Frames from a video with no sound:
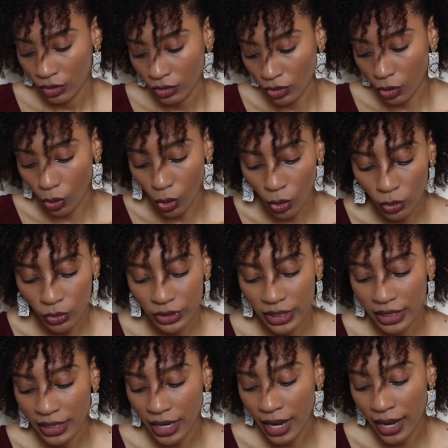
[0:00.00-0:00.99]
Don't hold
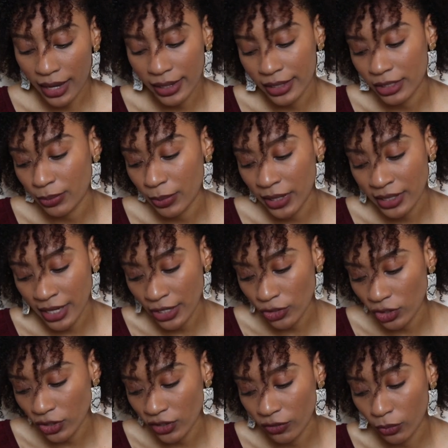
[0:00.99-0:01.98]
any high
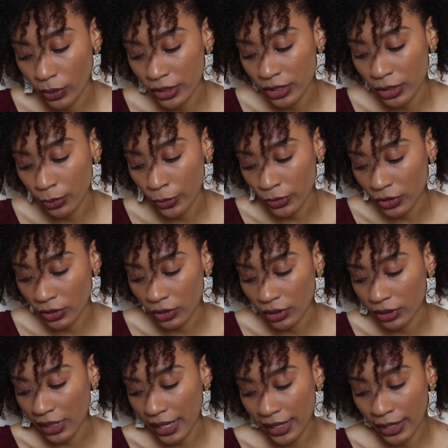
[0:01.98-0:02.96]
expectations of what it's supposed to
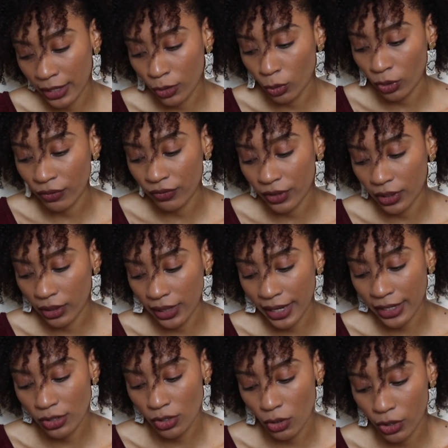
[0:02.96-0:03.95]
look like and or feel
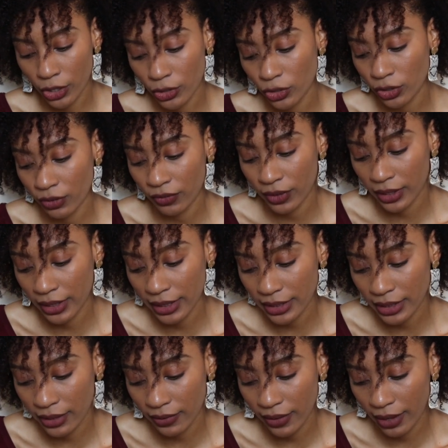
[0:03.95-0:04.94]
like. Don't hurt your
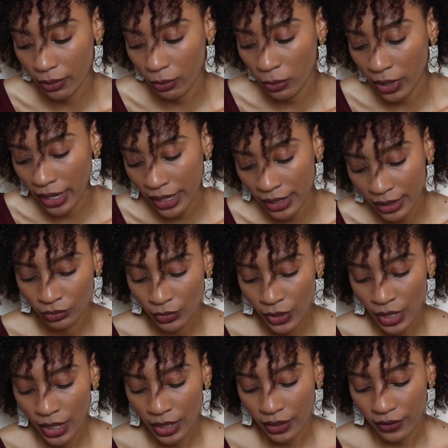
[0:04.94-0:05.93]
feelings in that way.
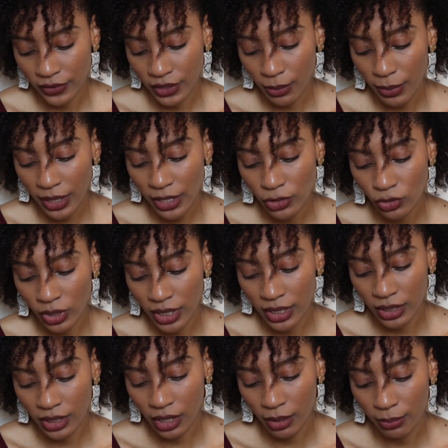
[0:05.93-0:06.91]
If somebody's trying
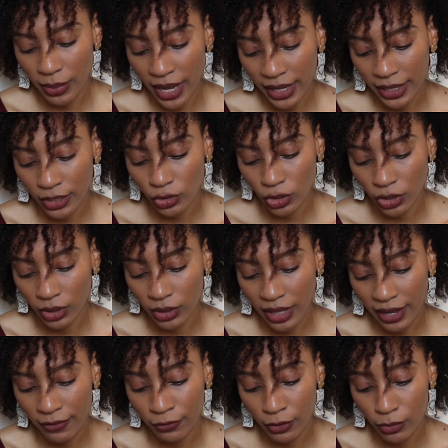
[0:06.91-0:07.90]
to come back into your
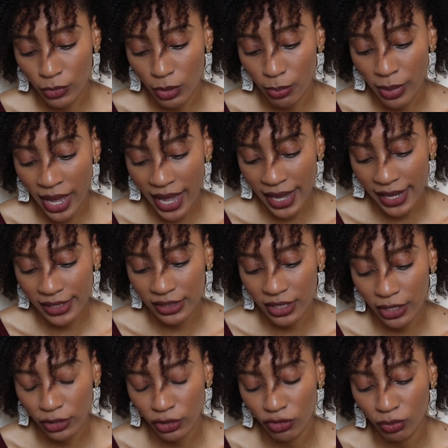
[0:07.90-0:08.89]
life from the past
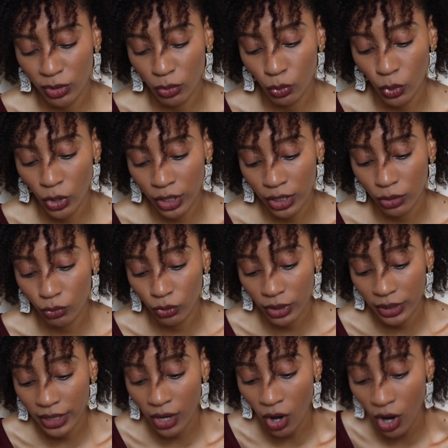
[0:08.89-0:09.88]
that you've been working
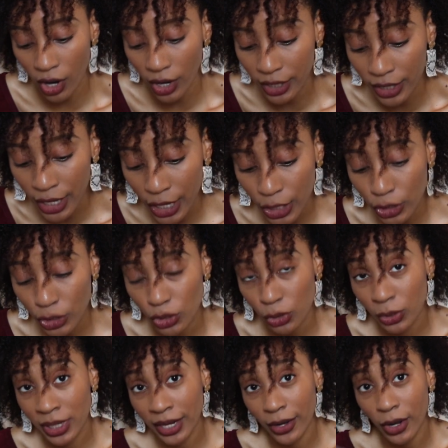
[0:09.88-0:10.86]
really hard to
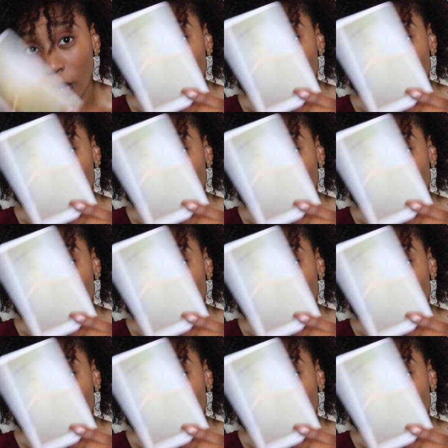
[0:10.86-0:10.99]
get